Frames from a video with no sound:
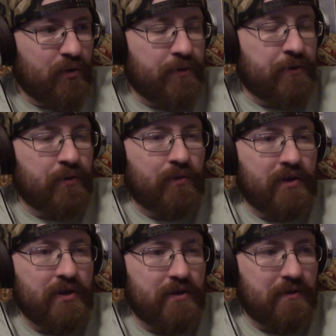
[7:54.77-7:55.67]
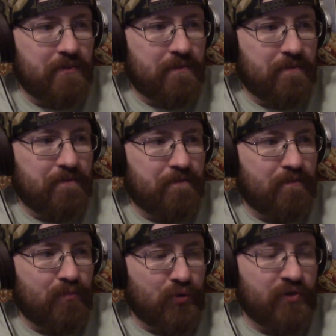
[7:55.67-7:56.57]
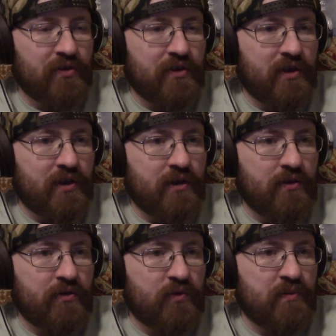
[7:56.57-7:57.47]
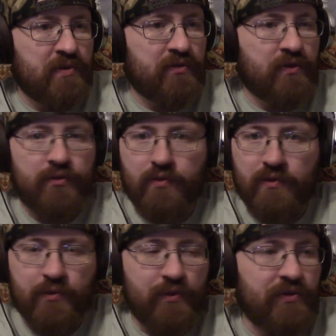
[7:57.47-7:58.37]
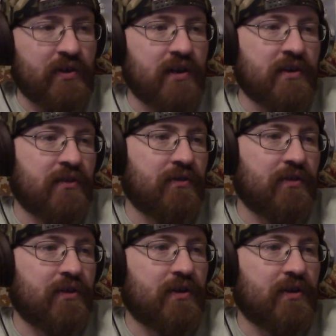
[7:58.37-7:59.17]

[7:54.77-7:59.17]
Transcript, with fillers: 30, Brooks and Dunn, 3 minutes and 33 seconds.